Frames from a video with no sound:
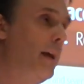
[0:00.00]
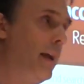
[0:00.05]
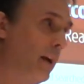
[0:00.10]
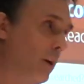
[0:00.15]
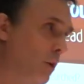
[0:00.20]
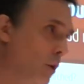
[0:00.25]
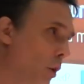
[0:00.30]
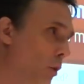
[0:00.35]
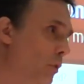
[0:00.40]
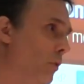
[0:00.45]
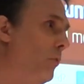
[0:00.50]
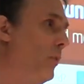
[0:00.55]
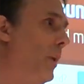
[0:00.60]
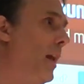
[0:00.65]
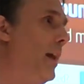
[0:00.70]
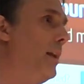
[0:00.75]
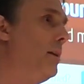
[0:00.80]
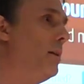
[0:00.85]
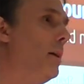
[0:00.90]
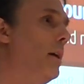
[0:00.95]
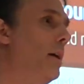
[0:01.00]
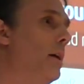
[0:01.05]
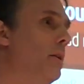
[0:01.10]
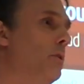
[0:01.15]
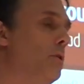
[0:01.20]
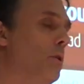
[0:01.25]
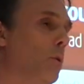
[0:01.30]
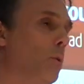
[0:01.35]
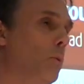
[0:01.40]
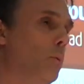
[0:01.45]
It could have led
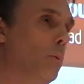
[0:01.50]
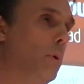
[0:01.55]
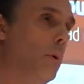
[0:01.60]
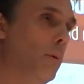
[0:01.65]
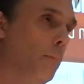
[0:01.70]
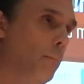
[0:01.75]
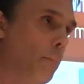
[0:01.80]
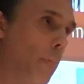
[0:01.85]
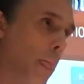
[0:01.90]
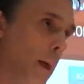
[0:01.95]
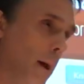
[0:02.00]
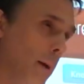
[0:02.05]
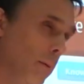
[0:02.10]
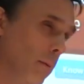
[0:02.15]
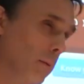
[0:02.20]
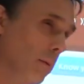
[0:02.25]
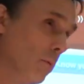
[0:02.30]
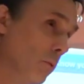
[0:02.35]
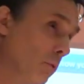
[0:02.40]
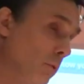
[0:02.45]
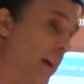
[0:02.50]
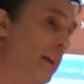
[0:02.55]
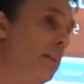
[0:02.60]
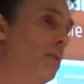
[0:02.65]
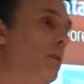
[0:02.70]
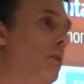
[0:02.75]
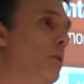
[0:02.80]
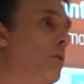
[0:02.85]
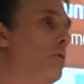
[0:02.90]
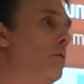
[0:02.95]
to
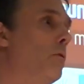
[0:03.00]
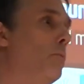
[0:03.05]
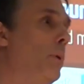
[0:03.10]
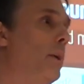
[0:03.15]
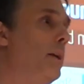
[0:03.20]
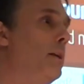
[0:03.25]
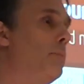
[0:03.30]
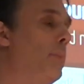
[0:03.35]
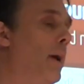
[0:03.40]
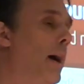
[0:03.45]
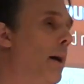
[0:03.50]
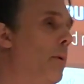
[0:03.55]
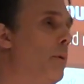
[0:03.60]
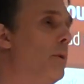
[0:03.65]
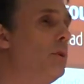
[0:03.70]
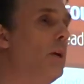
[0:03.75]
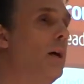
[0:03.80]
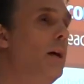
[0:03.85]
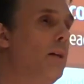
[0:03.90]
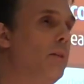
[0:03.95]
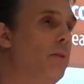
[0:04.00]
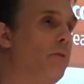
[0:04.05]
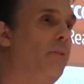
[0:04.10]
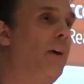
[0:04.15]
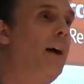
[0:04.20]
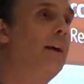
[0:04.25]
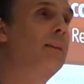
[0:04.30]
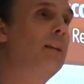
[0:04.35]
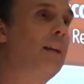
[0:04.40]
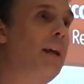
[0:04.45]
greater use of police powers. The
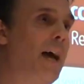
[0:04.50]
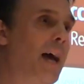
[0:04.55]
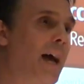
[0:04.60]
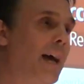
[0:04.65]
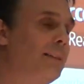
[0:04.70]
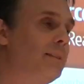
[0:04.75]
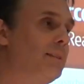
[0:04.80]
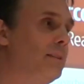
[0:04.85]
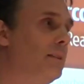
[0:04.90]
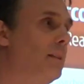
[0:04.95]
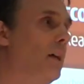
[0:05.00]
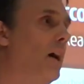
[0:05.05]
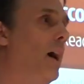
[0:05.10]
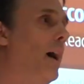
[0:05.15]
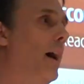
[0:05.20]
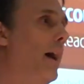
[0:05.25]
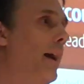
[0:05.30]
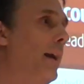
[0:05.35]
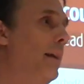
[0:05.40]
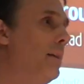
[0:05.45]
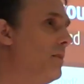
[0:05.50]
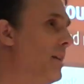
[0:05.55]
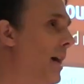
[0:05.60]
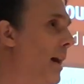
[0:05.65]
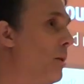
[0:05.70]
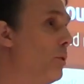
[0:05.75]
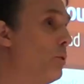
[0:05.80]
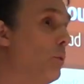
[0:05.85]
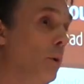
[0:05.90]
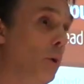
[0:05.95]
fact that it hasn't is
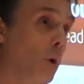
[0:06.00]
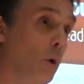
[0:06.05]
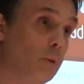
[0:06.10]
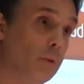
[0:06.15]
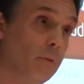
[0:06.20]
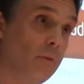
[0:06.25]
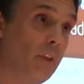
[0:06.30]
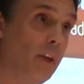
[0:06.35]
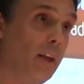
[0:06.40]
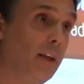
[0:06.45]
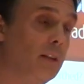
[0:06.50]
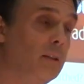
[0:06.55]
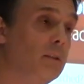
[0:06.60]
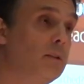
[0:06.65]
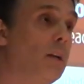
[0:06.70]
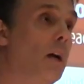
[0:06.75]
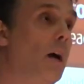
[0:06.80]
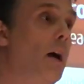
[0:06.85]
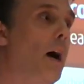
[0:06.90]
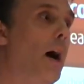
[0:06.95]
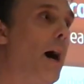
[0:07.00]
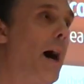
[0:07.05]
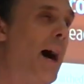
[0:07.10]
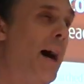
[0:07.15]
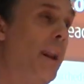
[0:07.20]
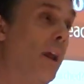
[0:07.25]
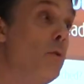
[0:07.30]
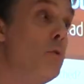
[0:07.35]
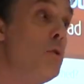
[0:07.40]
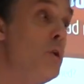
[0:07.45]
down to a lot of things.
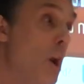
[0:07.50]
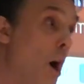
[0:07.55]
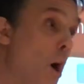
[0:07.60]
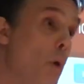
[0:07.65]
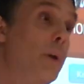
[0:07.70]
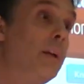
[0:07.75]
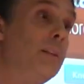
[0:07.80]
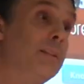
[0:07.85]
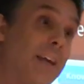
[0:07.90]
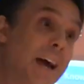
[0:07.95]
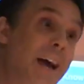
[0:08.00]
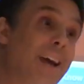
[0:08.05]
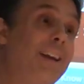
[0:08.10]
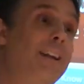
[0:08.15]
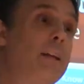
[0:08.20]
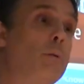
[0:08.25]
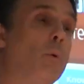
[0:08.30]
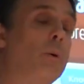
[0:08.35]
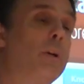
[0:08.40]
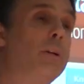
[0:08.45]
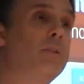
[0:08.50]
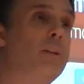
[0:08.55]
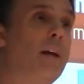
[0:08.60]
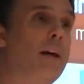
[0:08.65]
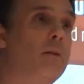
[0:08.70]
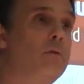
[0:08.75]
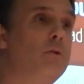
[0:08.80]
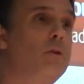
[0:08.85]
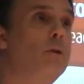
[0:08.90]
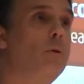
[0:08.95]
I don't know exactly what it's
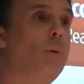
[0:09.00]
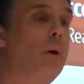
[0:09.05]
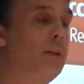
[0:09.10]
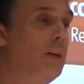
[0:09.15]
down to.